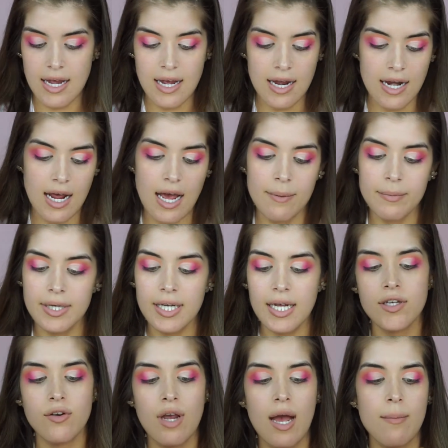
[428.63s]
and I'm
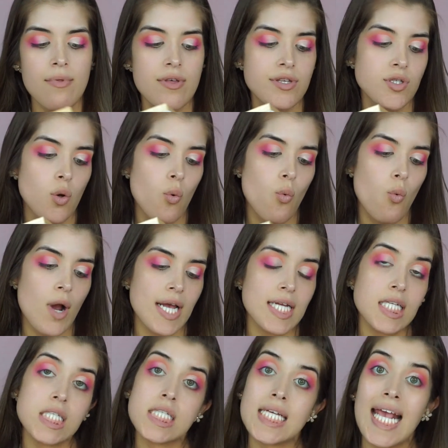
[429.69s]
gonna grab this
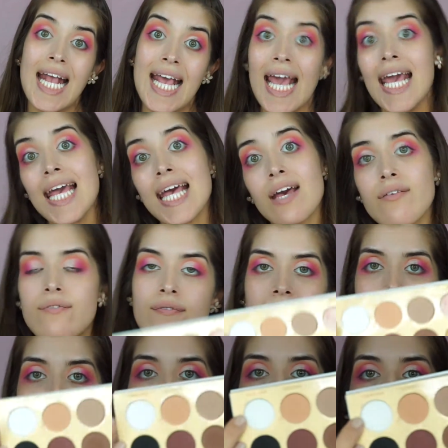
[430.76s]
white cake
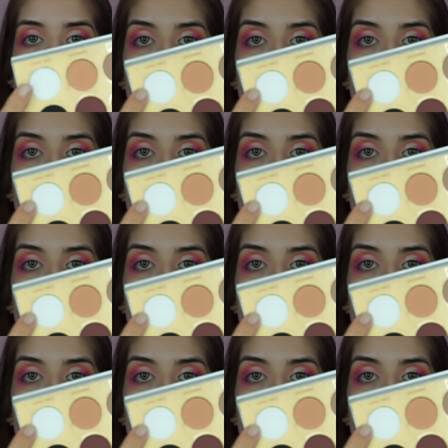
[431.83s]
face